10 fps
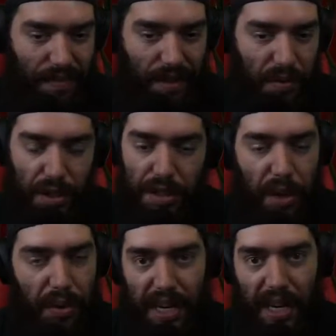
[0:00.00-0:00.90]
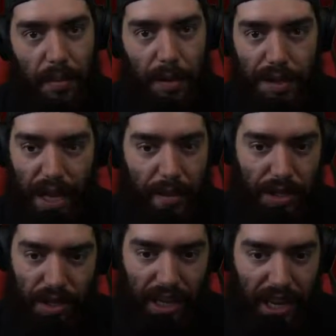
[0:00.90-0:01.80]
You don't need any more
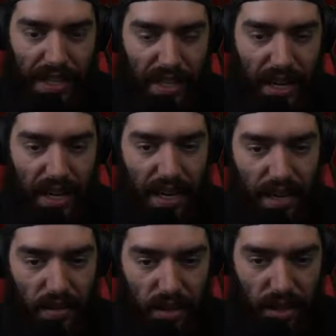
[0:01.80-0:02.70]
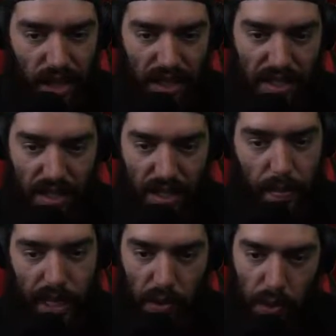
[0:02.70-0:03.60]
damage, like I said. This is the
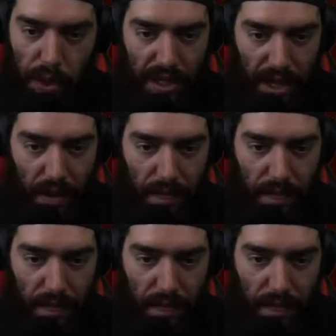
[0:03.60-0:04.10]
best way to go.